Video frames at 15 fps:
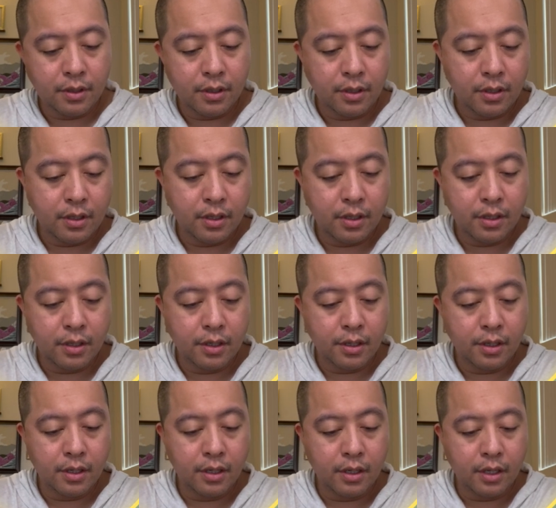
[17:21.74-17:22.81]

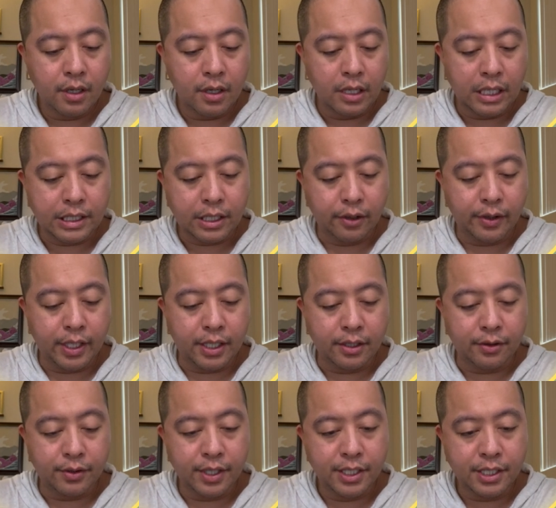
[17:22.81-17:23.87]
Let's go ahead and do
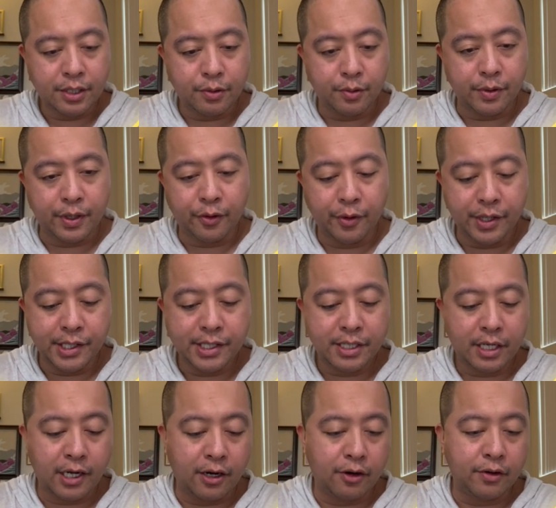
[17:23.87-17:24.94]
this to increase
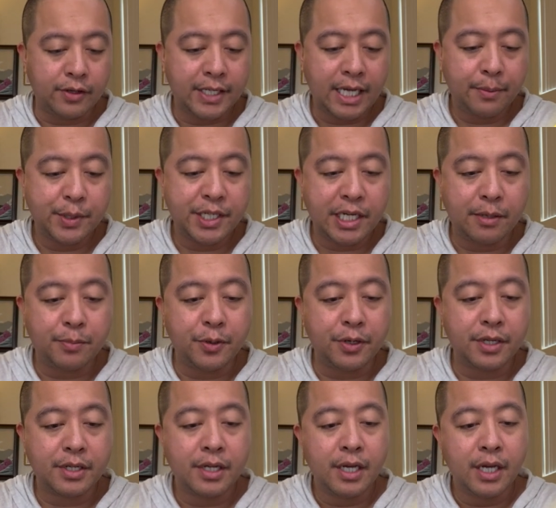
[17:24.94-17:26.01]
our damage
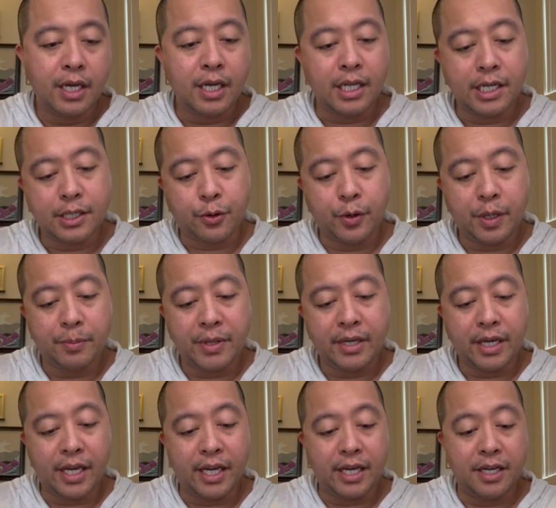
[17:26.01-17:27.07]
output. It is going to be
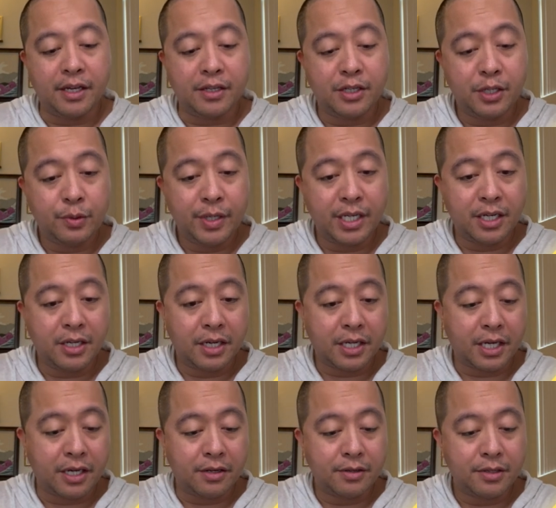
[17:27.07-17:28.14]
a 2-hit
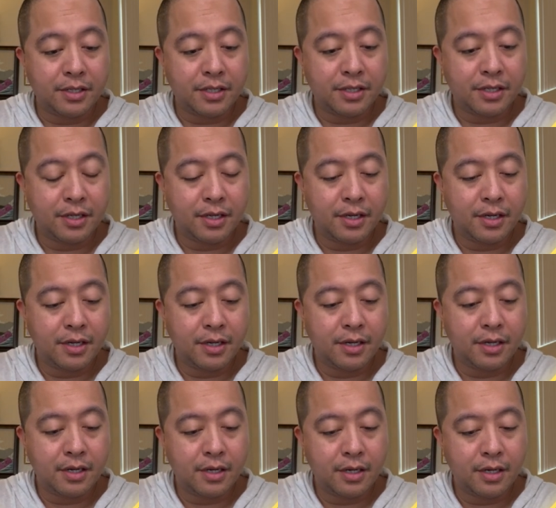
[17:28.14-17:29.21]
knockout.
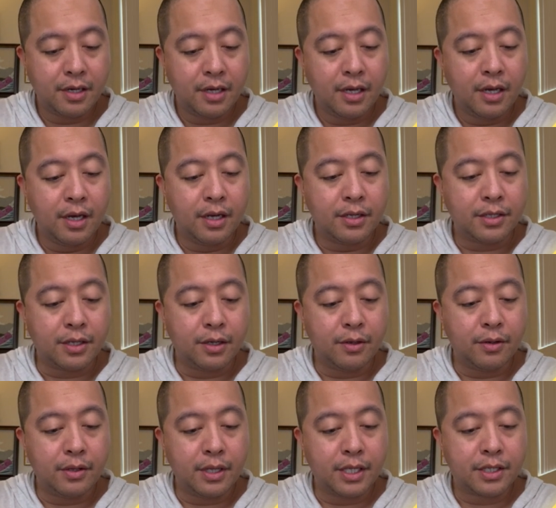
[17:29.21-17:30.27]
So
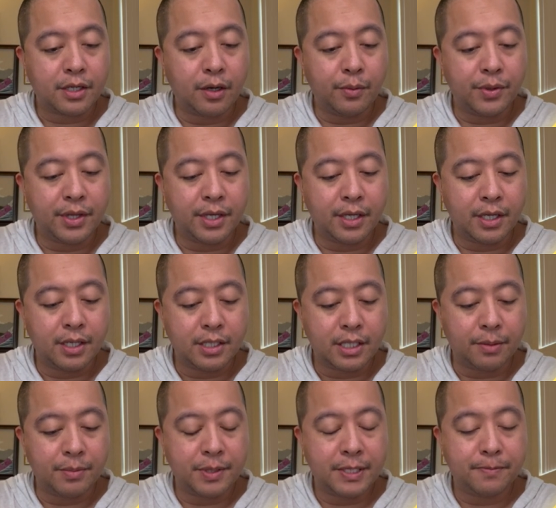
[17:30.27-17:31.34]
let's go with the
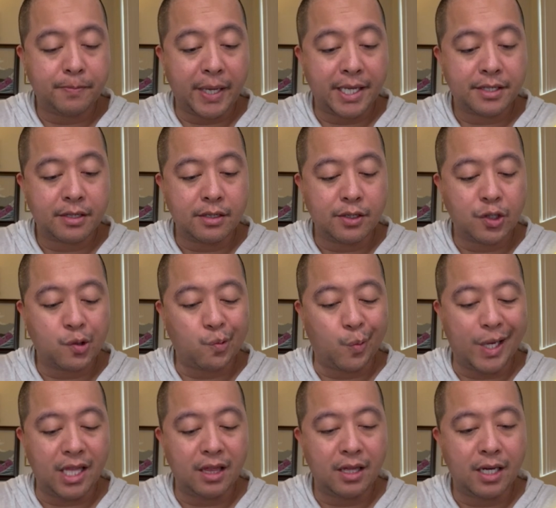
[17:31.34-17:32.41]
Subspace Swell.